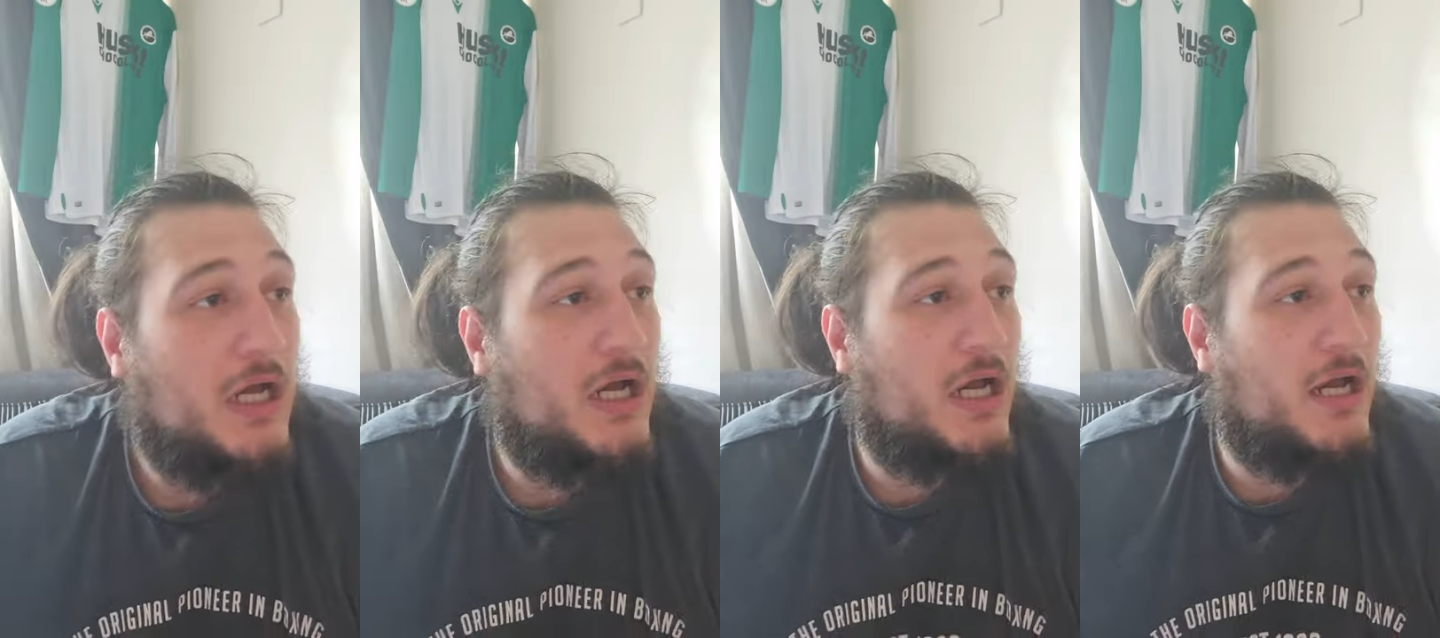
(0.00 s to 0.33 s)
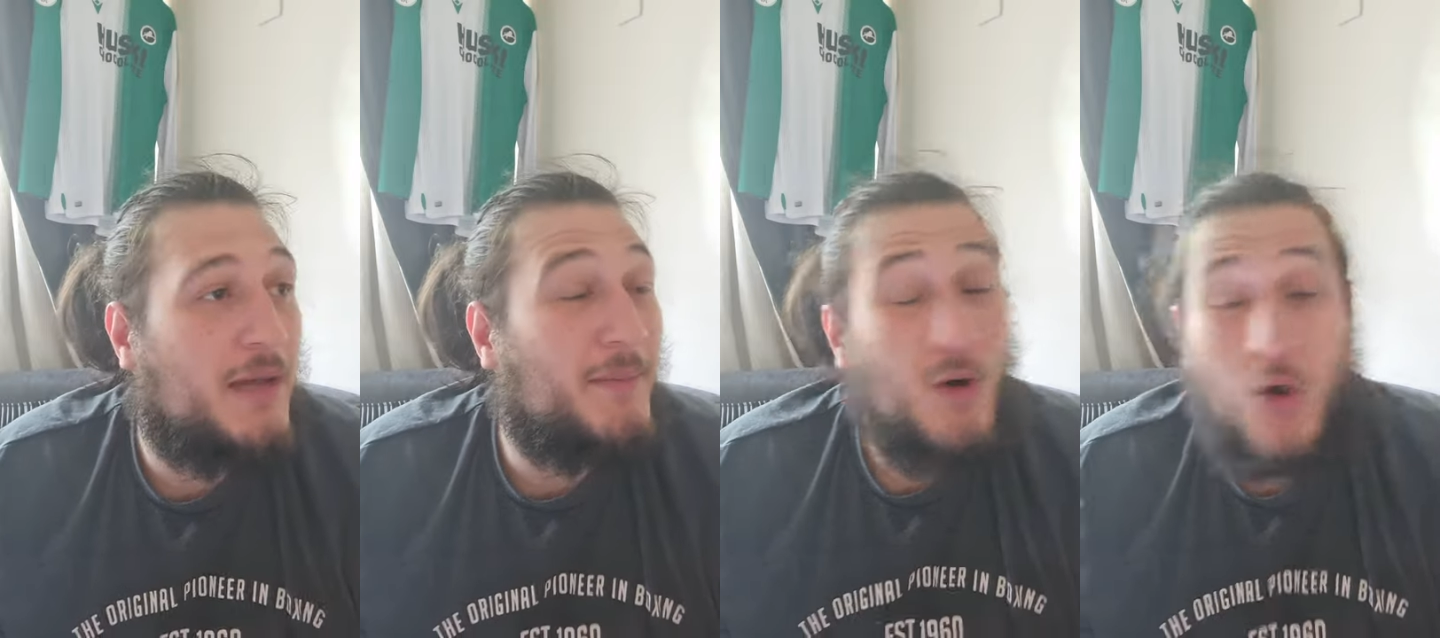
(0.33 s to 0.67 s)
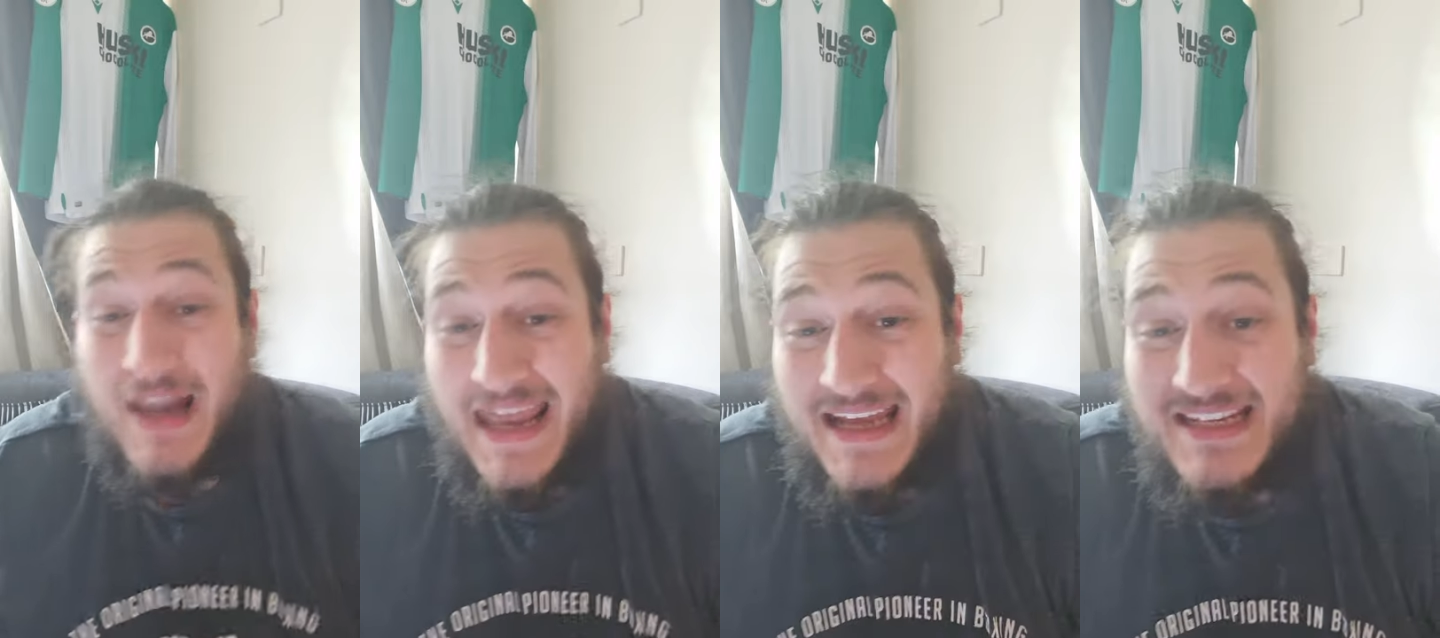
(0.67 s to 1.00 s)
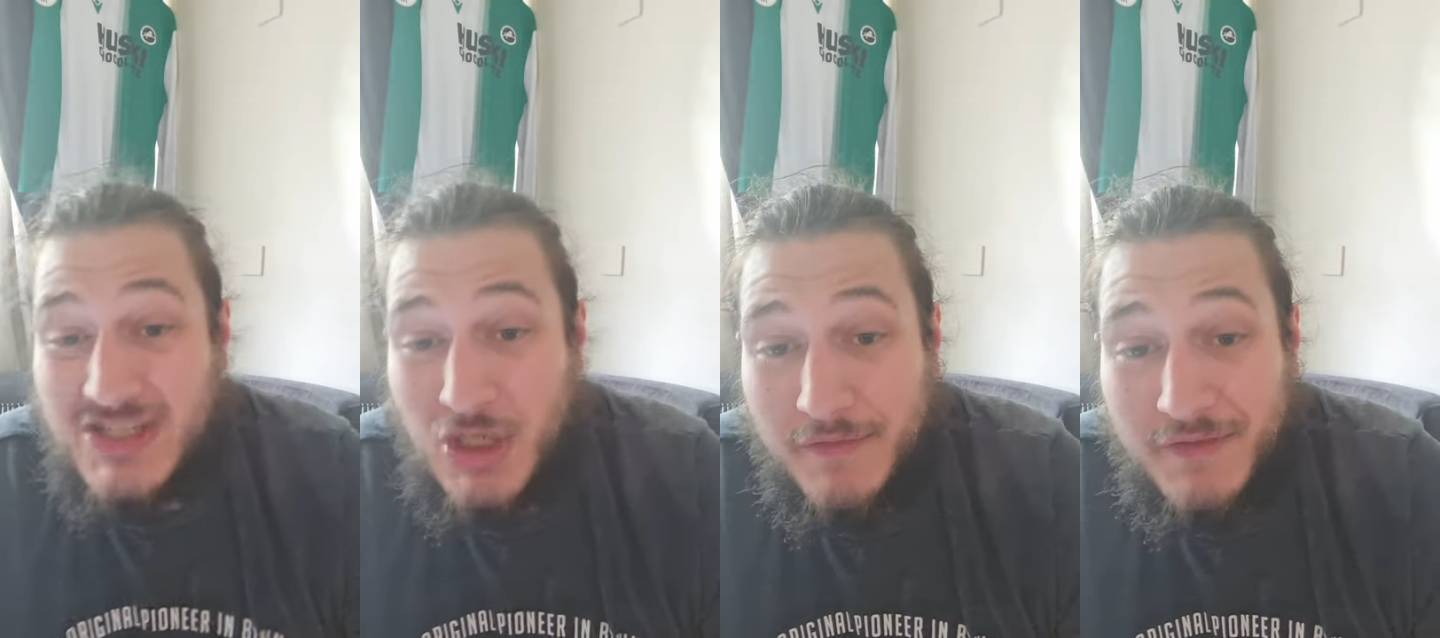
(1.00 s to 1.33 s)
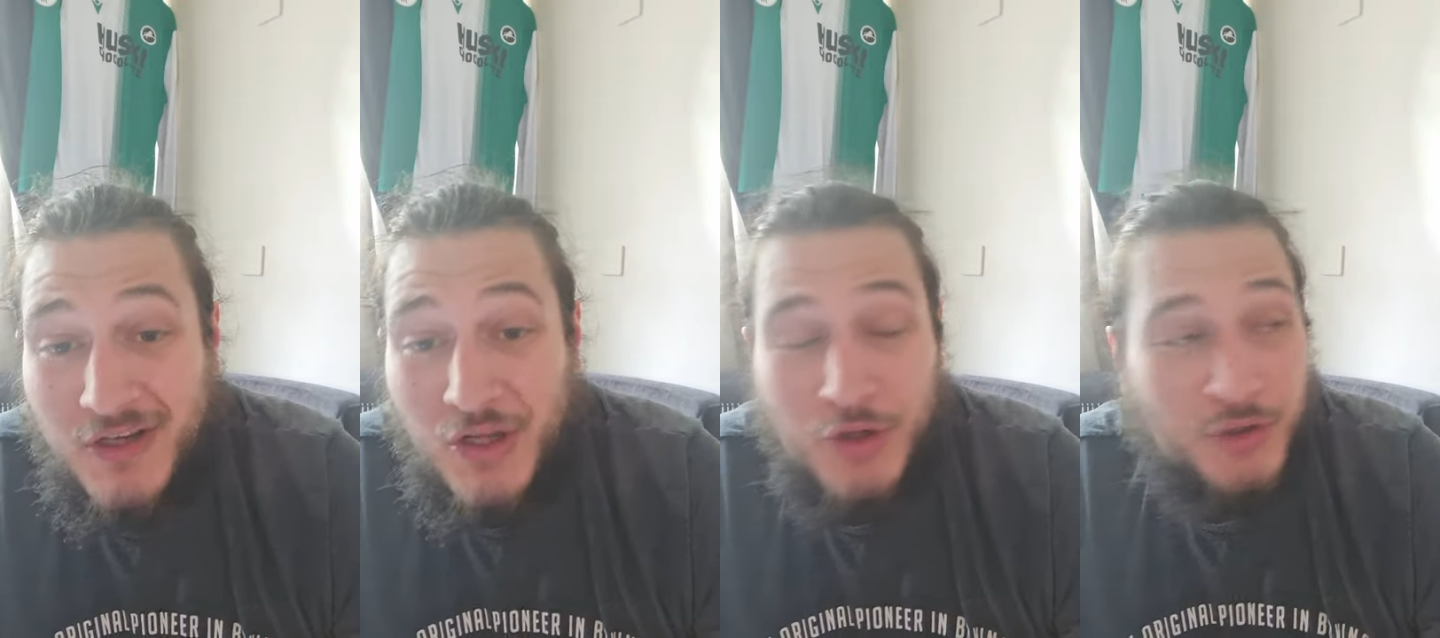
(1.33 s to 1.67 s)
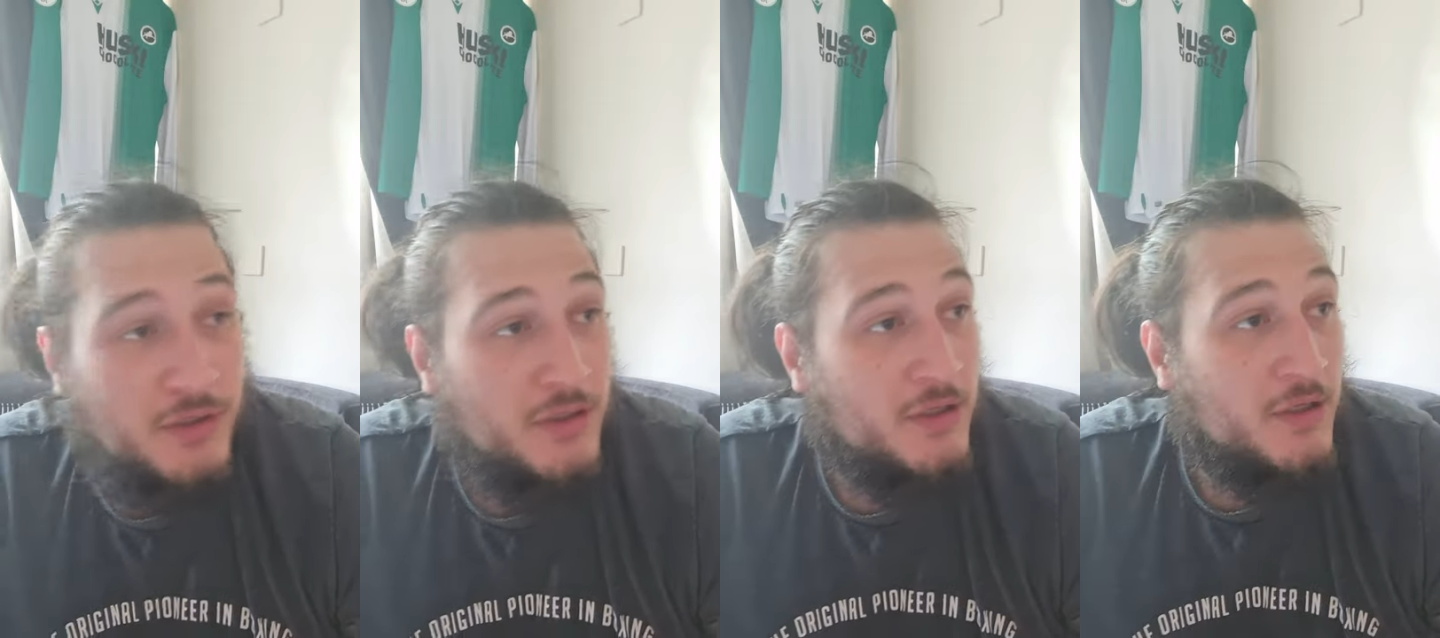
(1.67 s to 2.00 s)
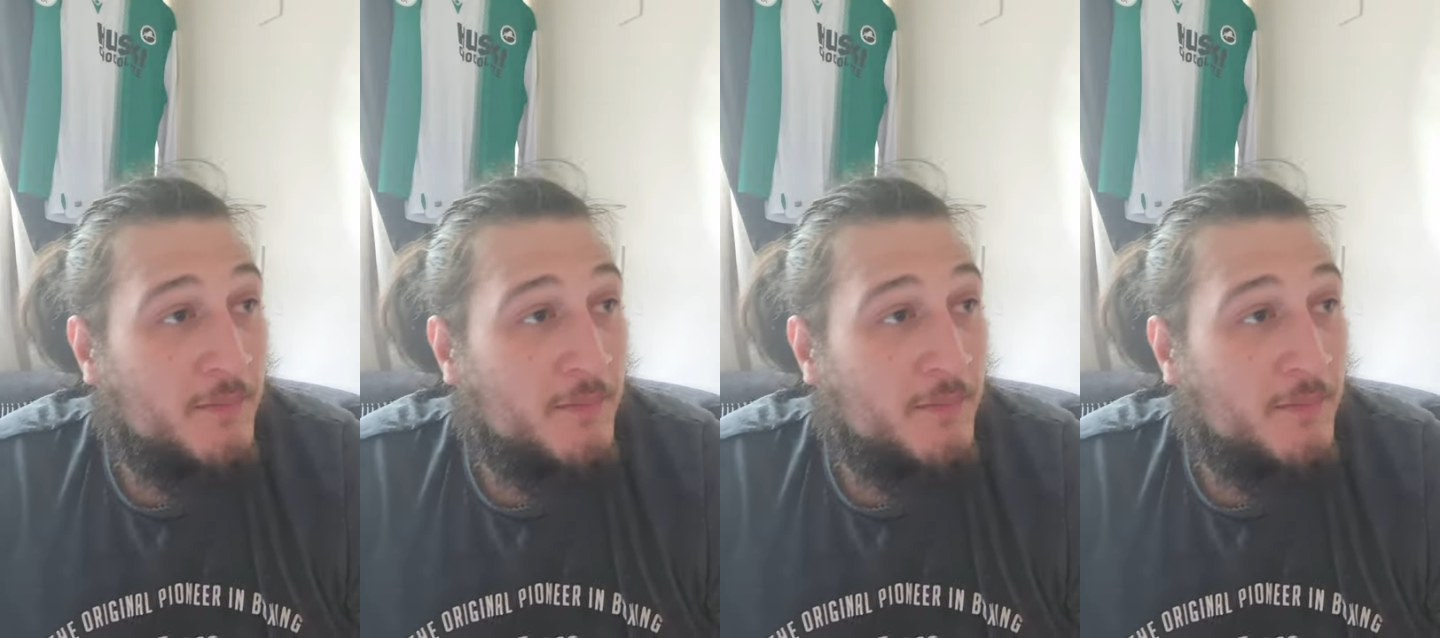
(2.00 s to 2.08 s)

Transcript: um, or later this afternoon,